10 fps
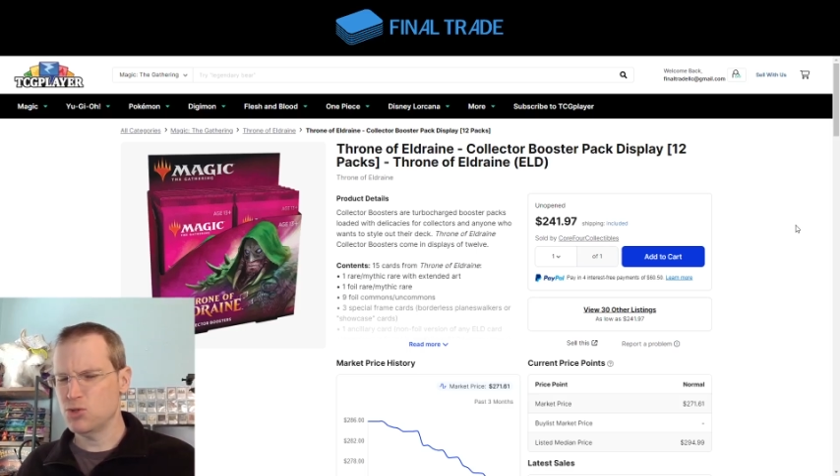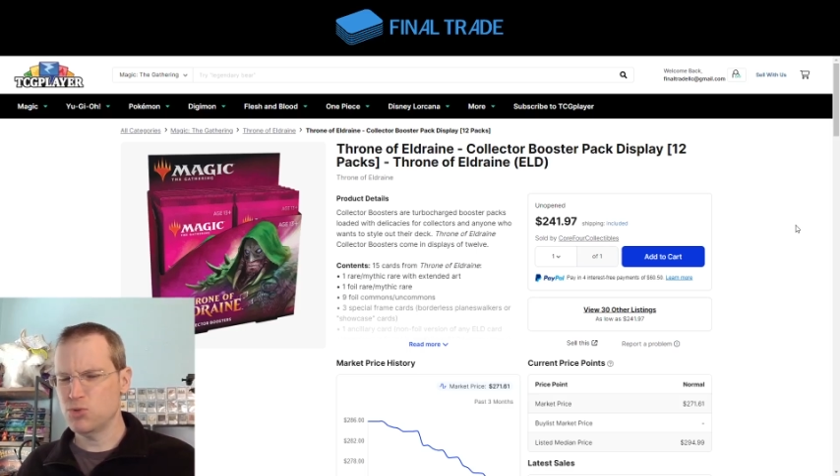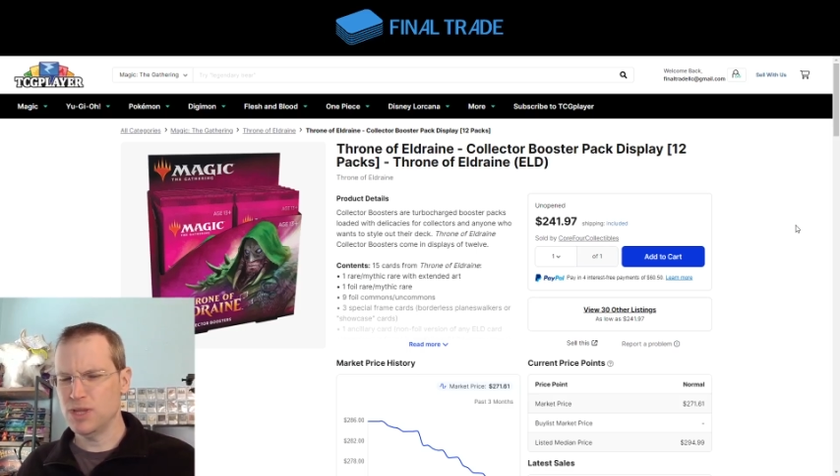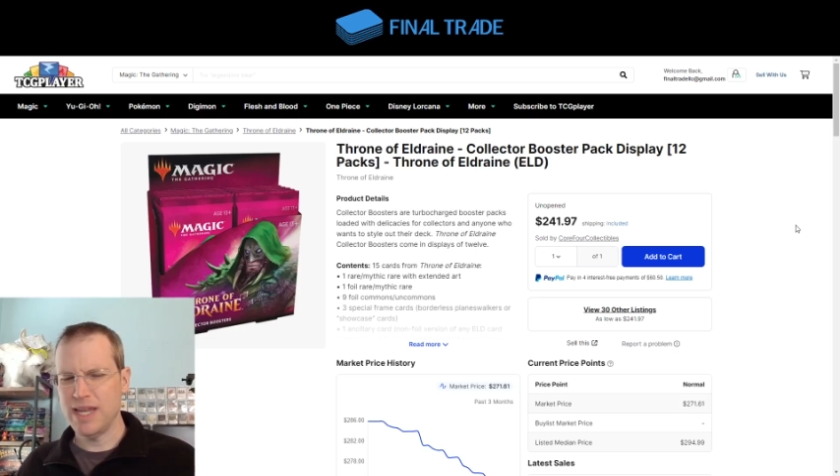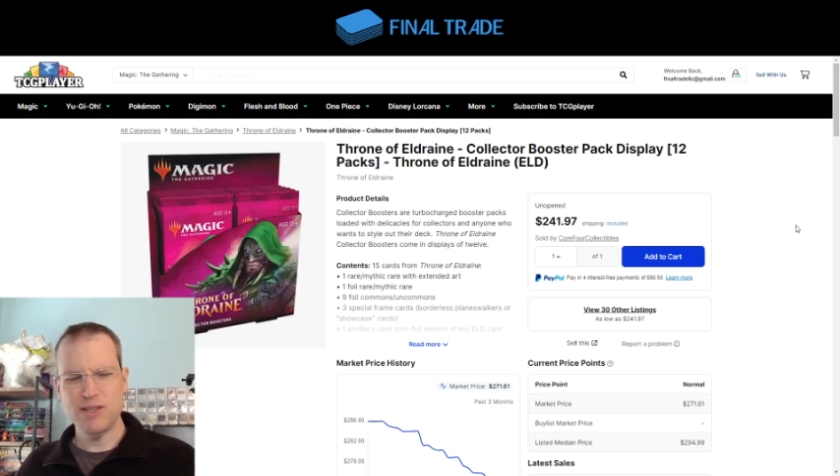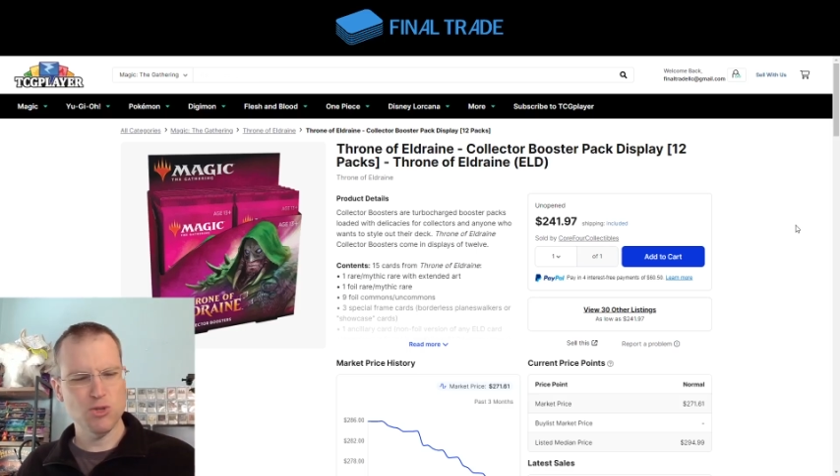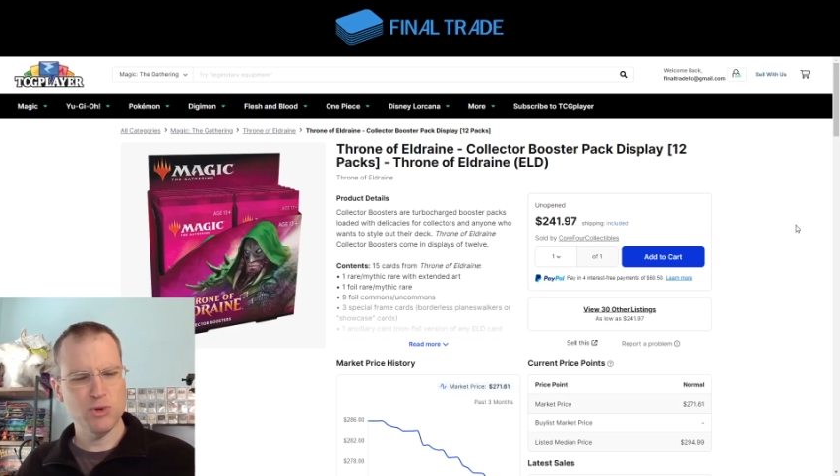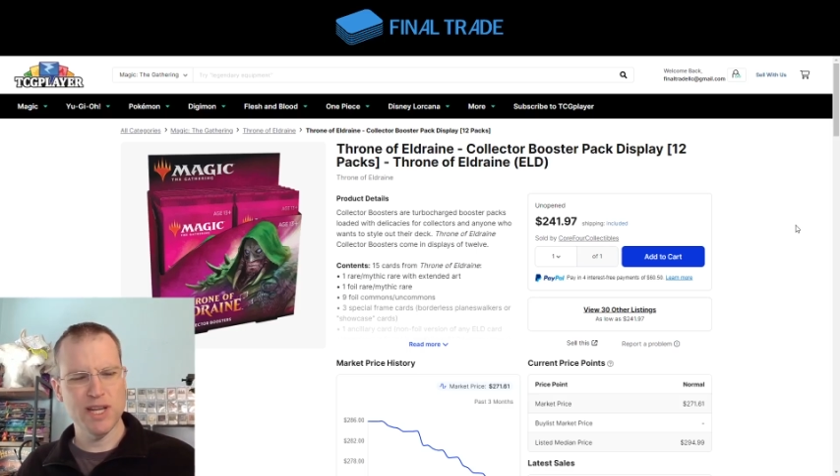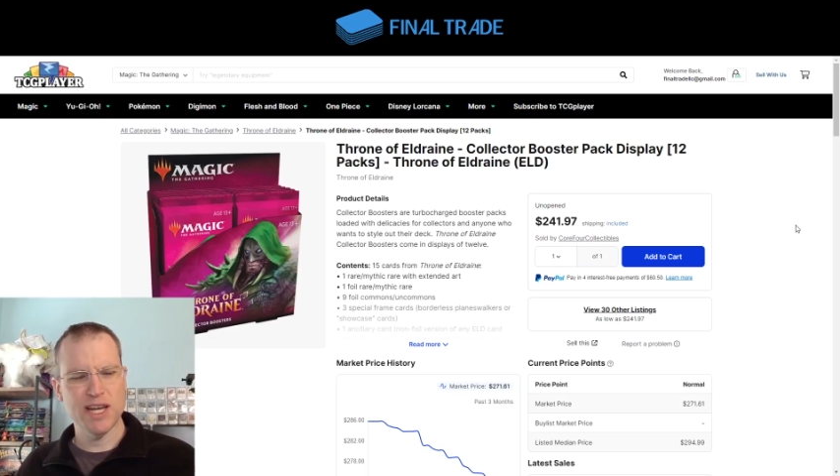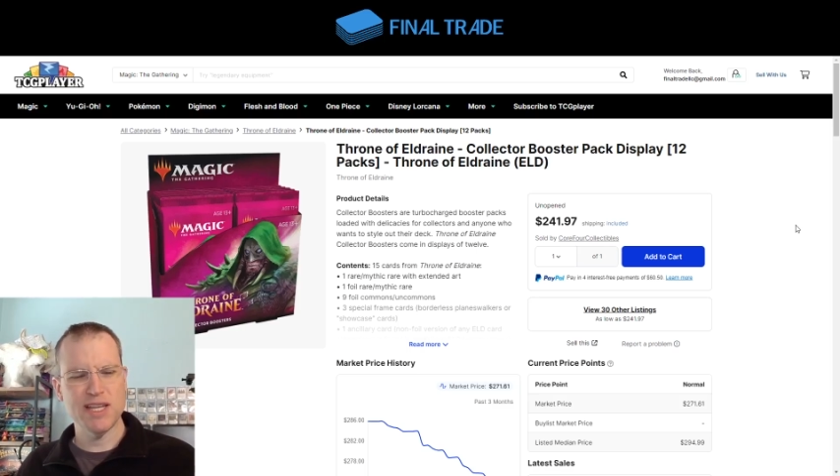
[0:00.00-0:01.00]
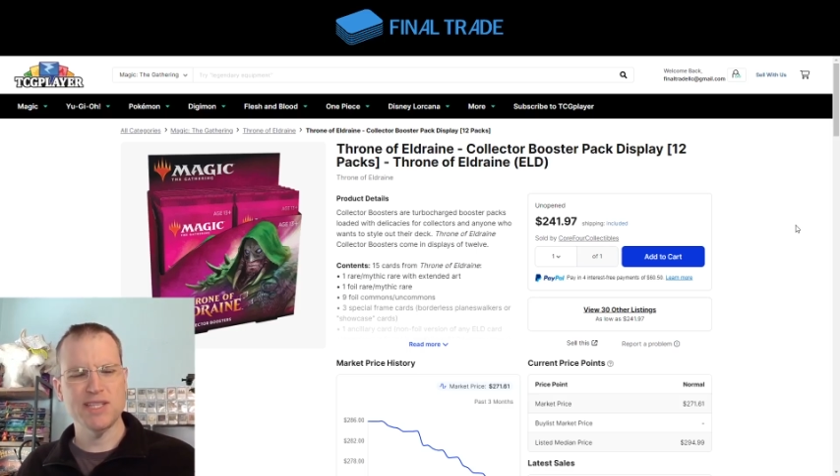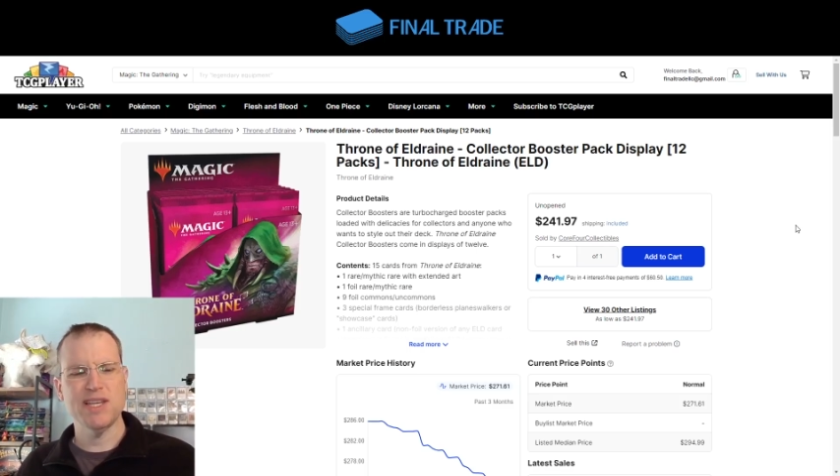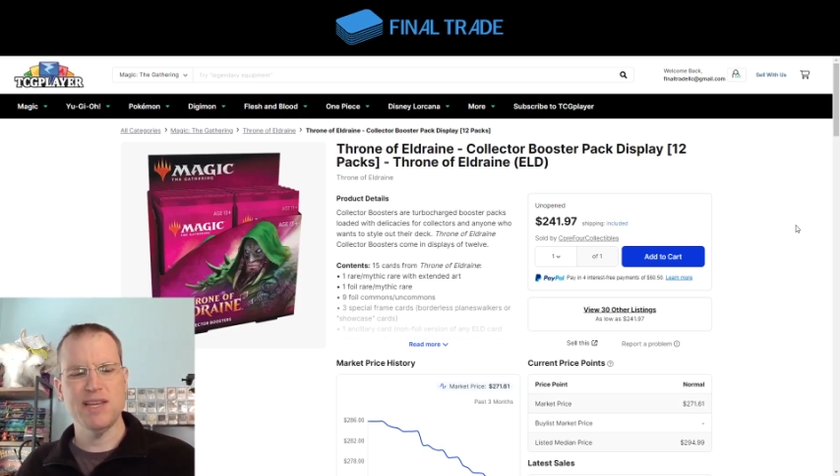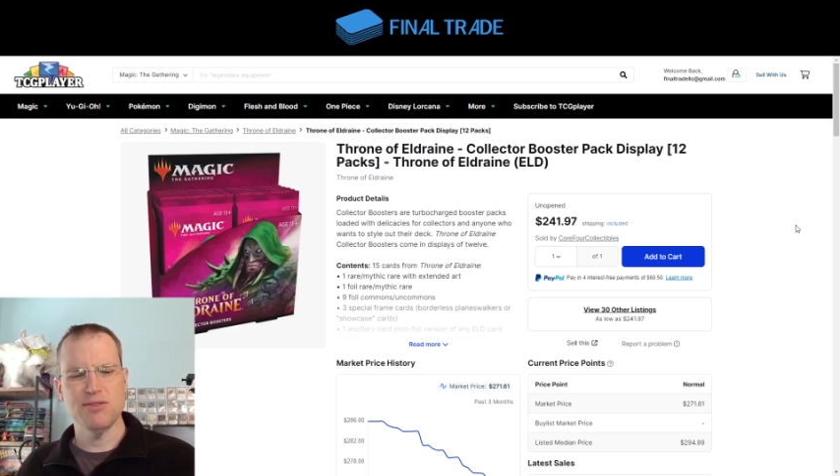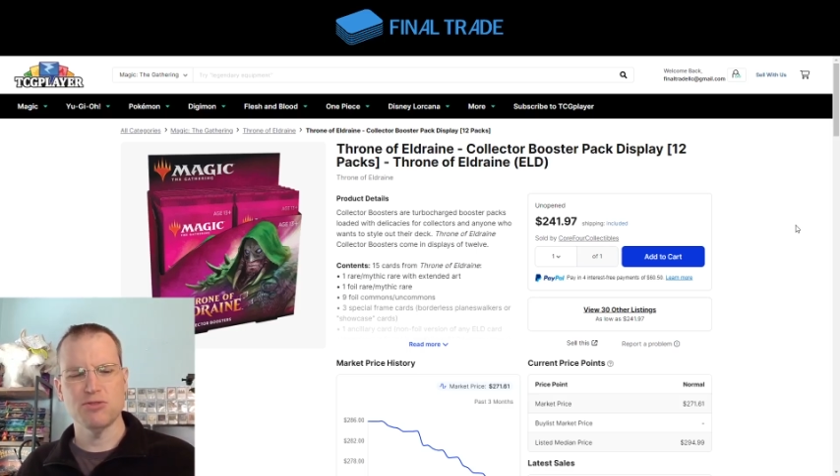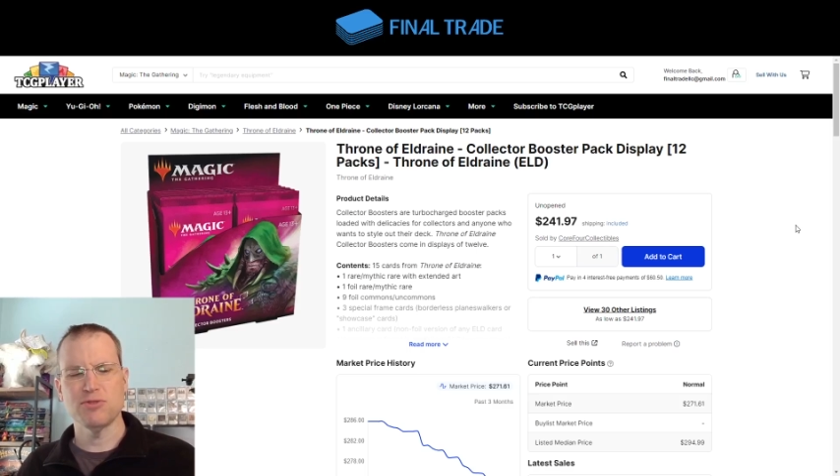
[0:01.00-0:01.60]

late 2019 Throne